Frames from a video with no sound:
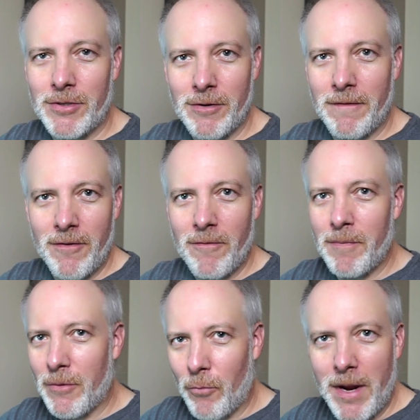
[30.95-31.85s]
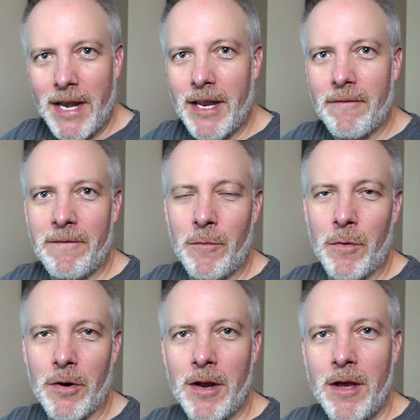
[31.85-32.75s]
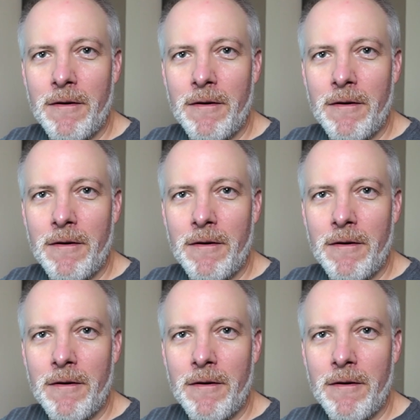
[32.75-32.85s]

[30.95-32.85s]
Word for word: So if you've been waiting for